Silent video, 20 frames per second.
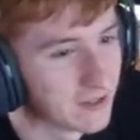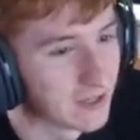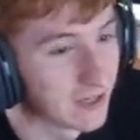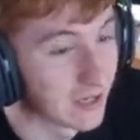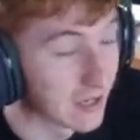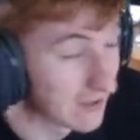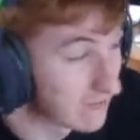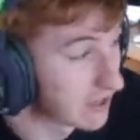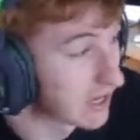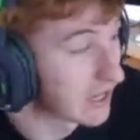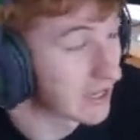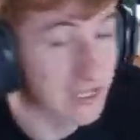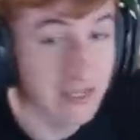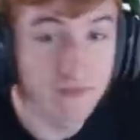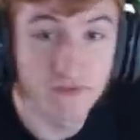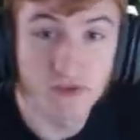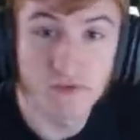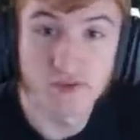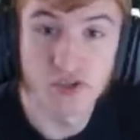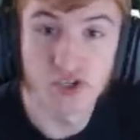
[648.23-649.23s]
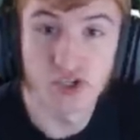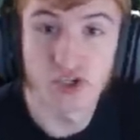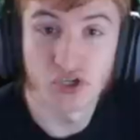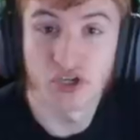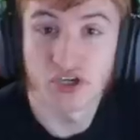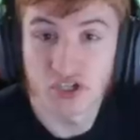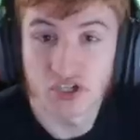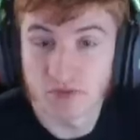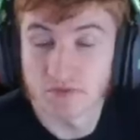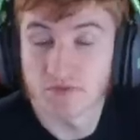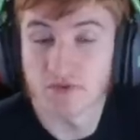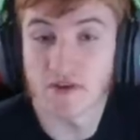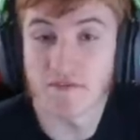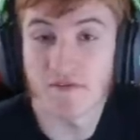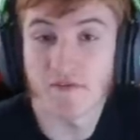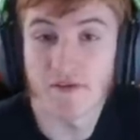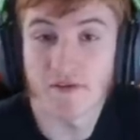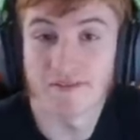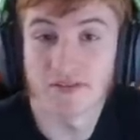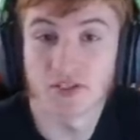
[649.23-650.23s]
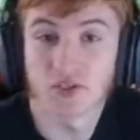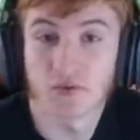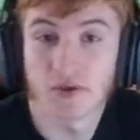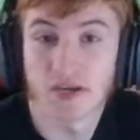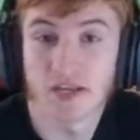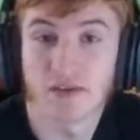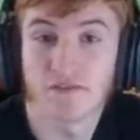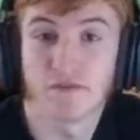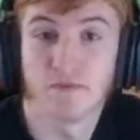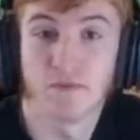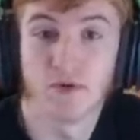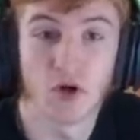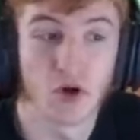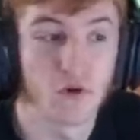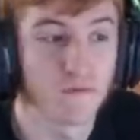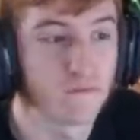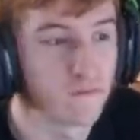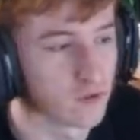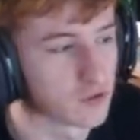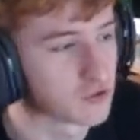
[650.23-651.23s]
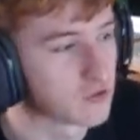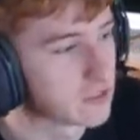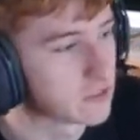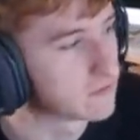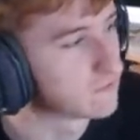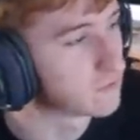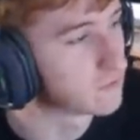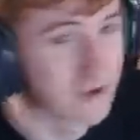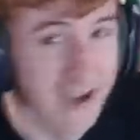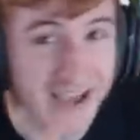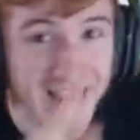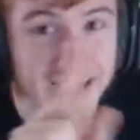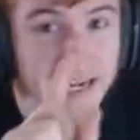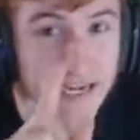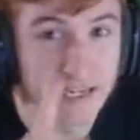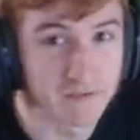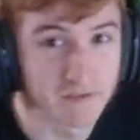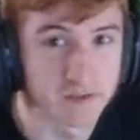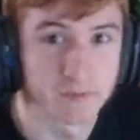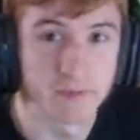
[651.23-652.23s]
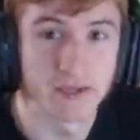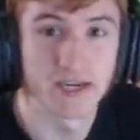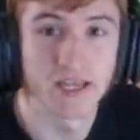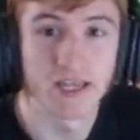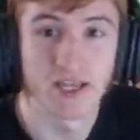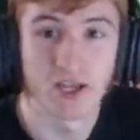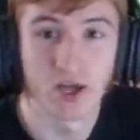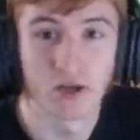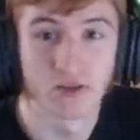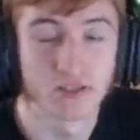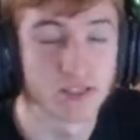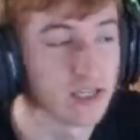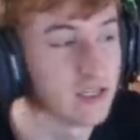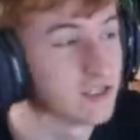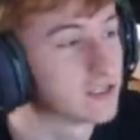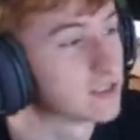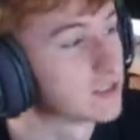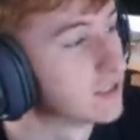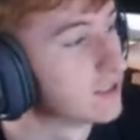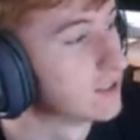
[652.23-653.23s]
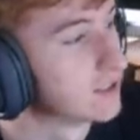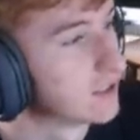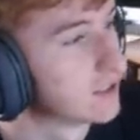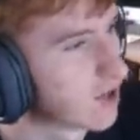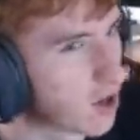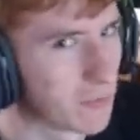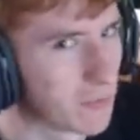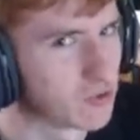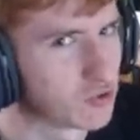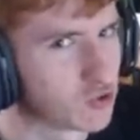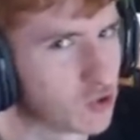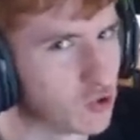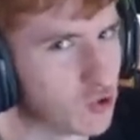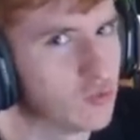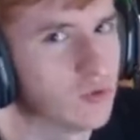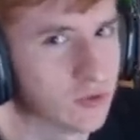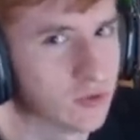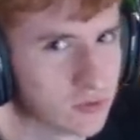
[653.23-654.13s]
Leave a like if you've enjoyed, subscribe if you haven't already for more Forza Horizon 4 and Need for Speed Heat content coming soon.